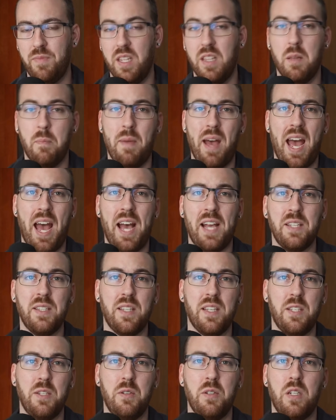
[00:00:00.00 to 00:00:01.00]
the past,
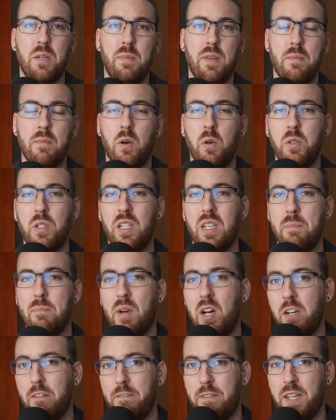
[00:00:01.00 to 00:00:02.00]
these used to be mostly
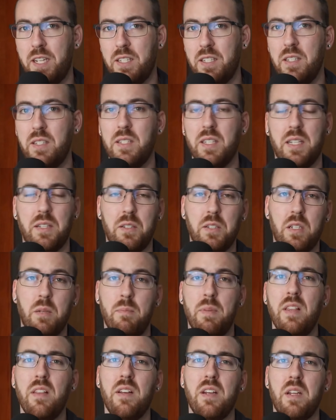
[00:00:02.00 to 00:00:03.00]
bug fixes and
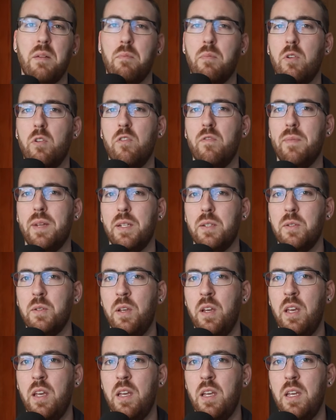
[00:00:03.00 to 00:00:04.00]
stability improvements,
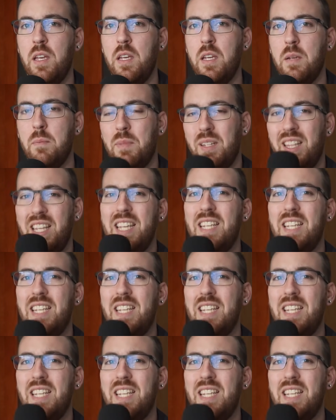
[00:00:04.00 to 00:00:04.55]
but these